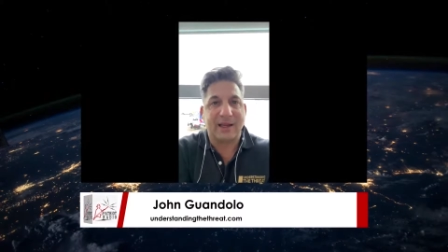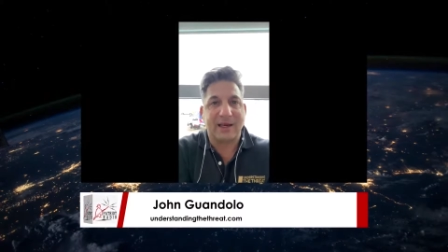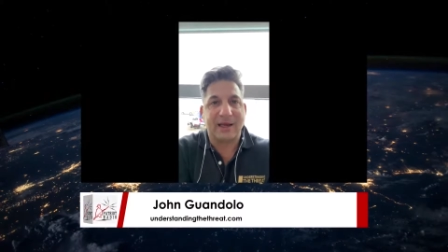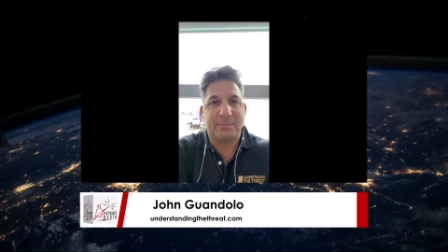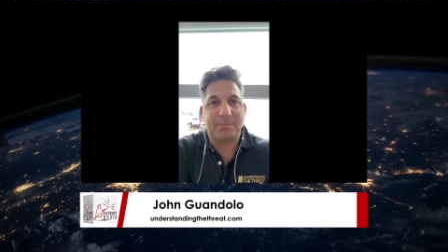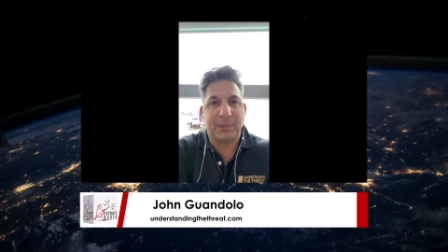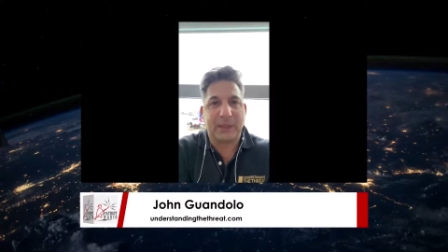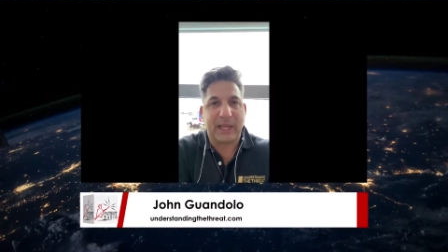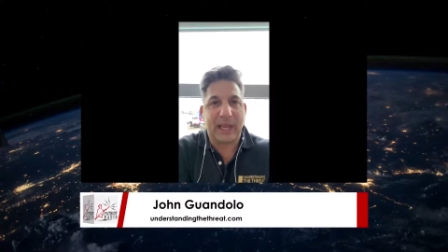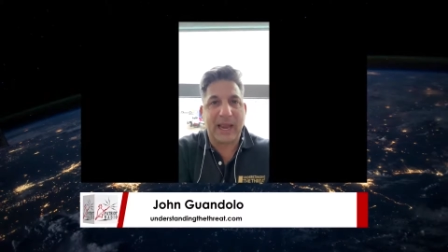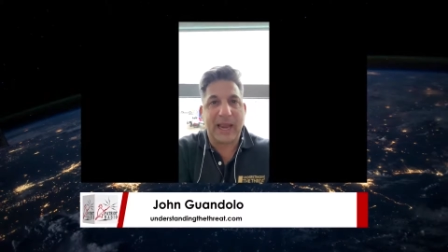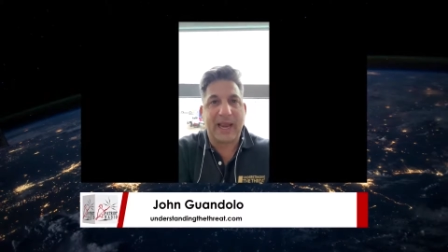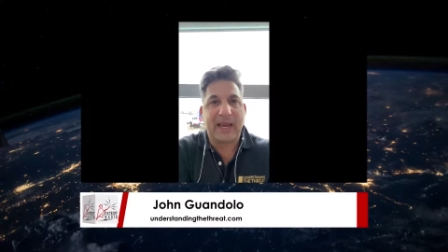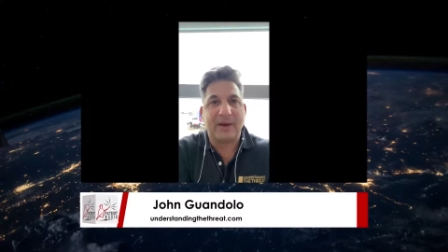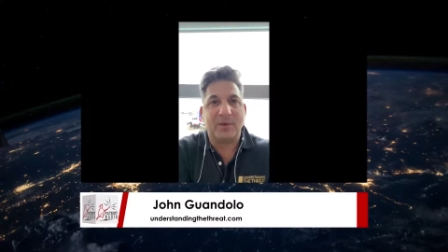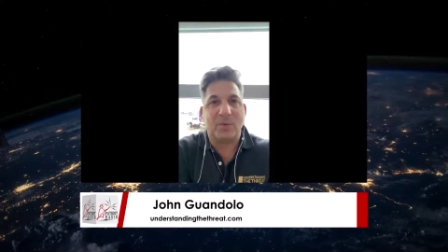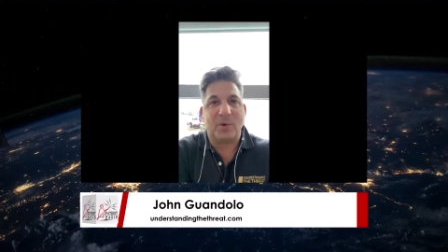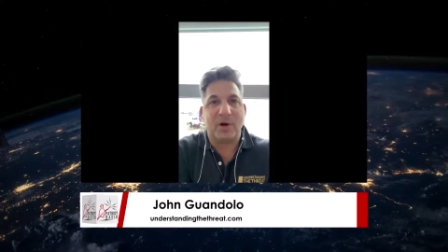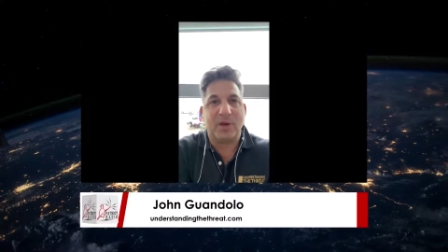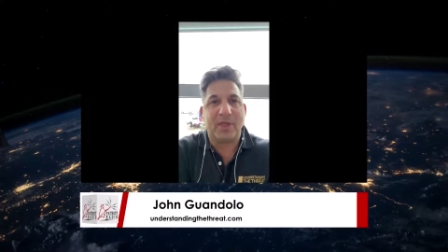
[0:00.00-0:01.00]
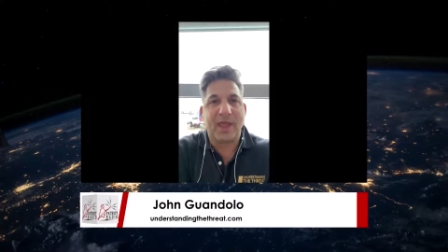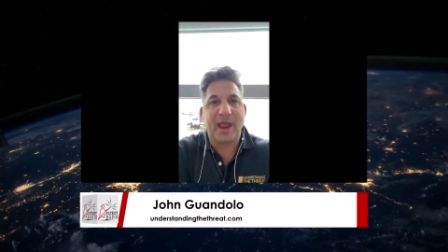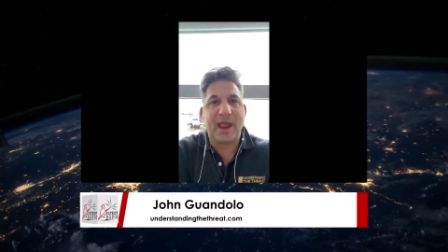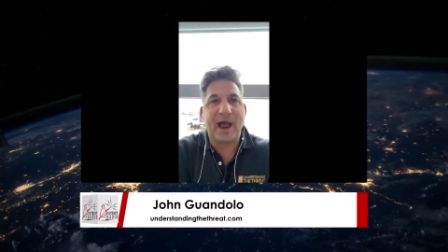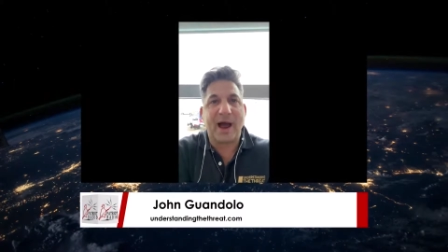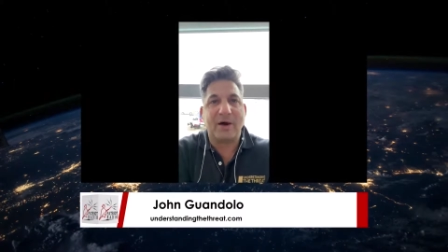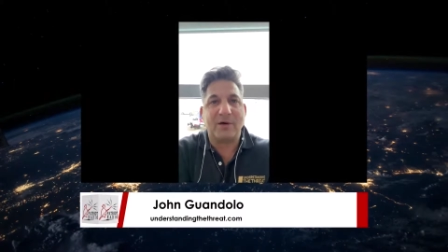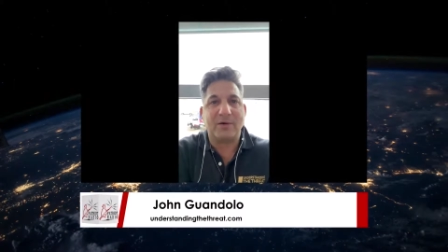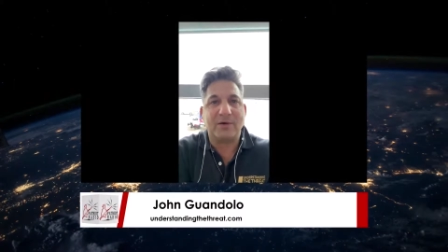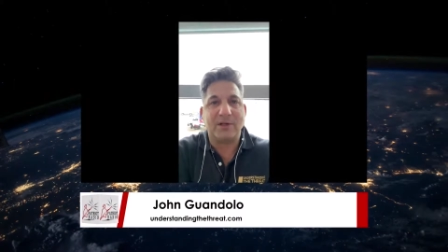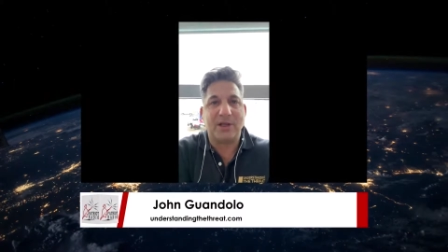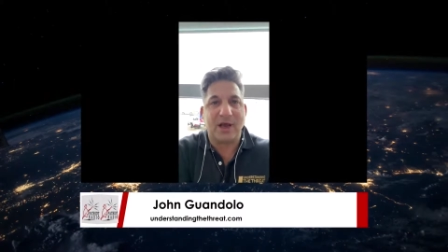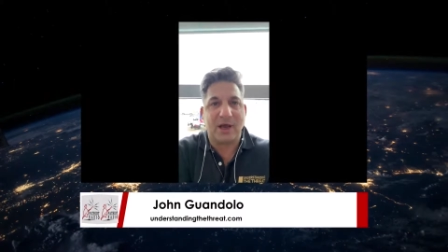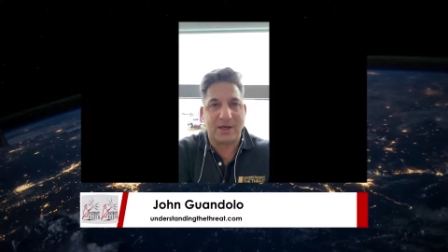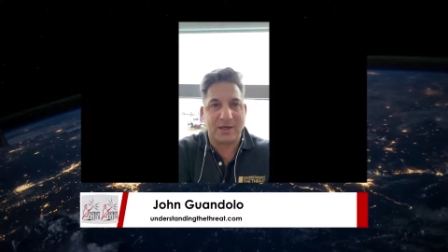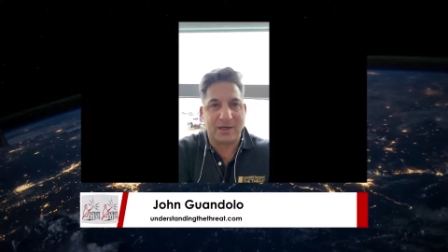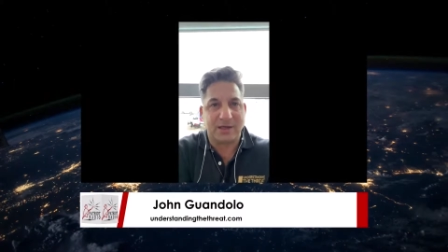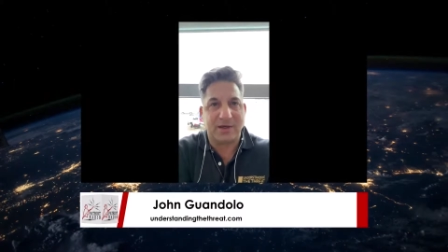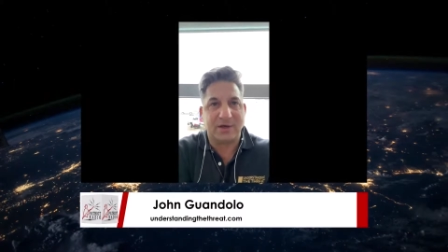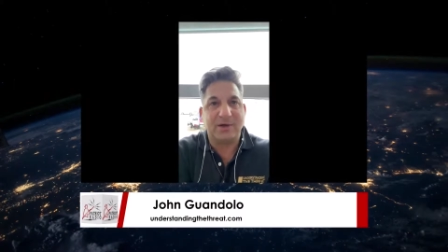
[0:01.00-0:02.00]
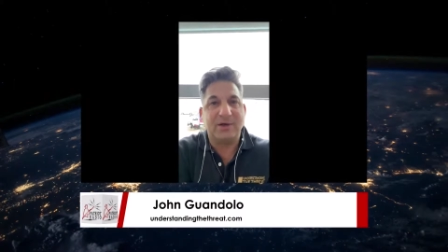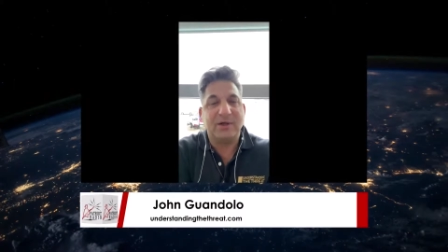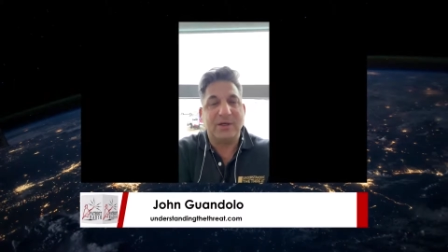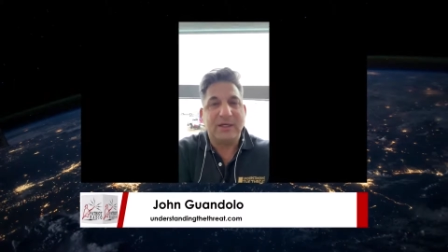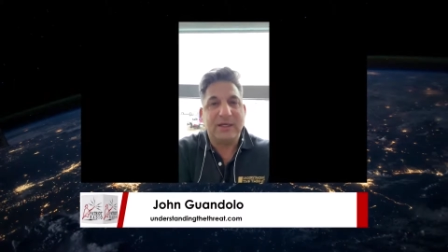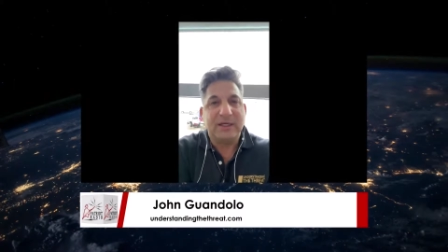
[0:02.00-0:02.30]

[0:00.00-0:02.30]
in a plane where they outgun you.